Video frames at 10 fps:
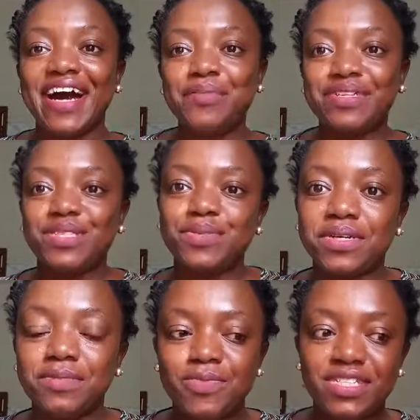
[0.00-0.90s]
Hi persons,
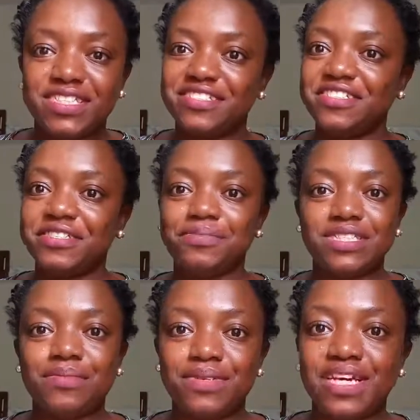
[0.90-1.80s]
welcome to my channel. This is
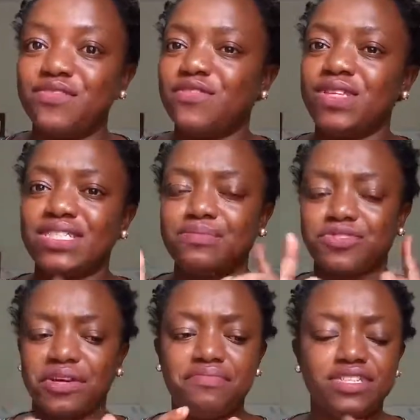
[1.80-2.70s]
Sabina. If you've not
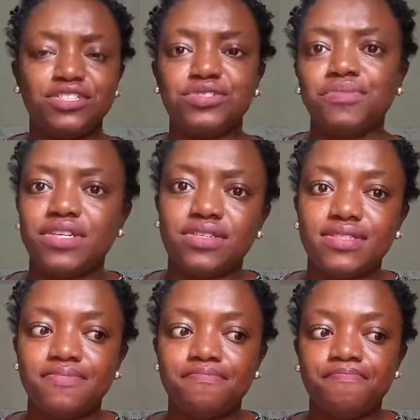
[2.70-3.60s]
subscribed, please do
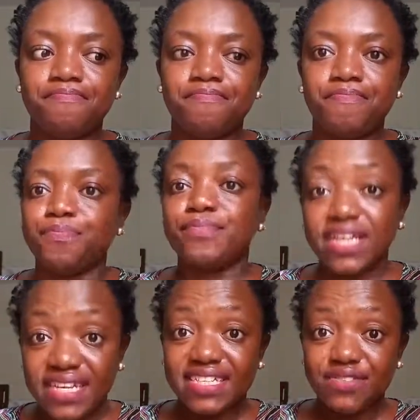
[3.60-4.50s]
because
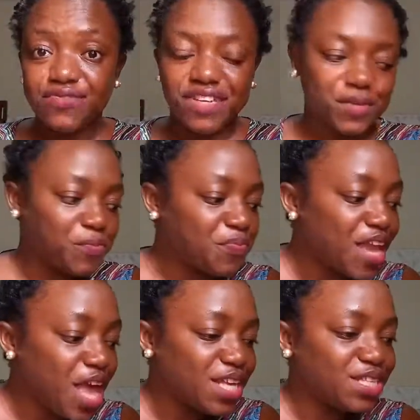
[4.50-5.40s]
it's free.
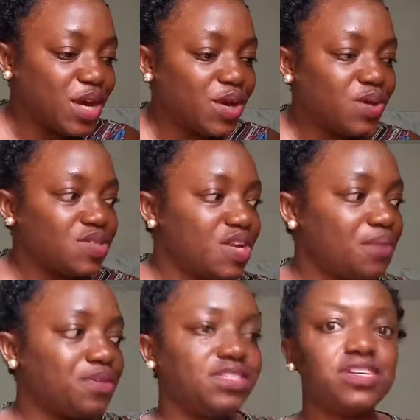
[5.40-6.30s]
So today
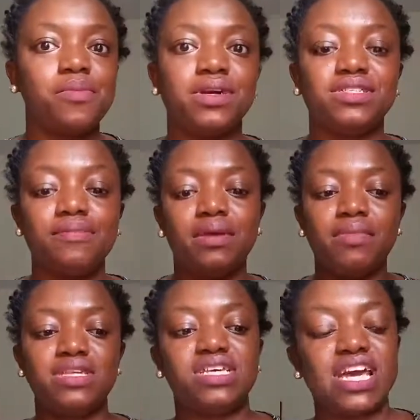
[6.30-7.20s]
I'm going to talk about something
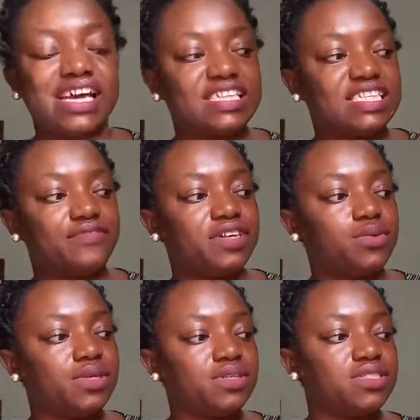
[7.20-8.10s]
basic I discovered
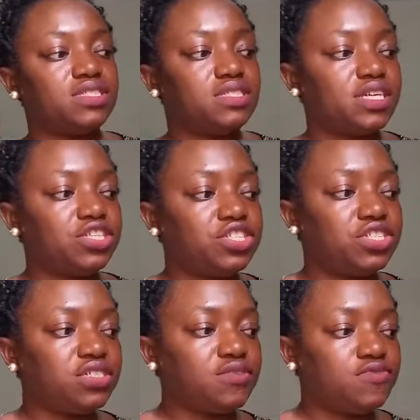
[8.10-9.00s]
when I was
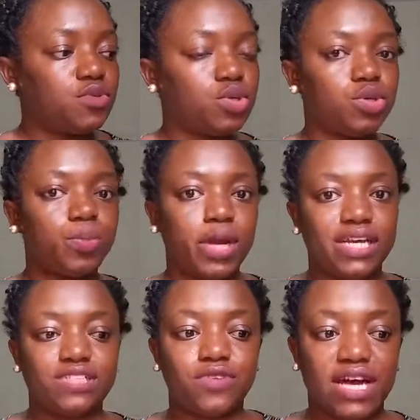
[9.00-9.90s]
searching for
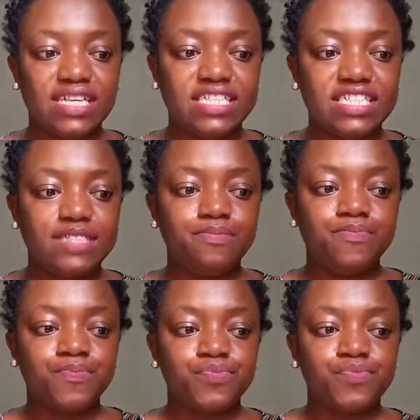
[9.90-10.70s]
products for acne.